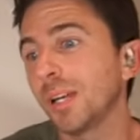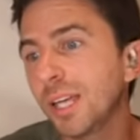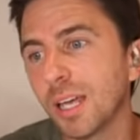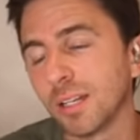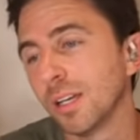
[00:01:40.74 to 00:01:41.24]
And
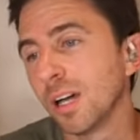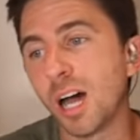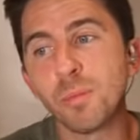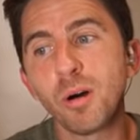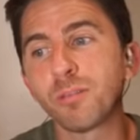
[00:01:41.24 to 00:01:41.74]
again,
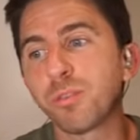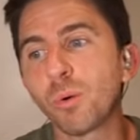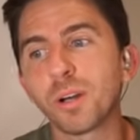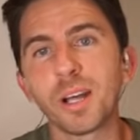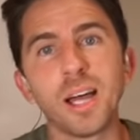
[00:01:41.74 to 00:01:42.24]
I'm all
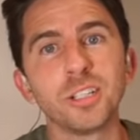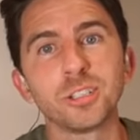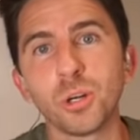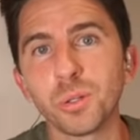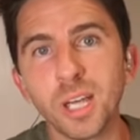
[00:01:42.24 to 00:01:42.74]
for it. I just
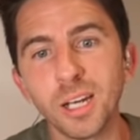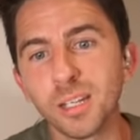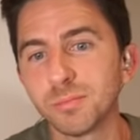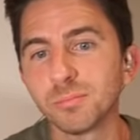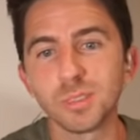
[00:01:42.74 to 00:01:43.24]
don't get it.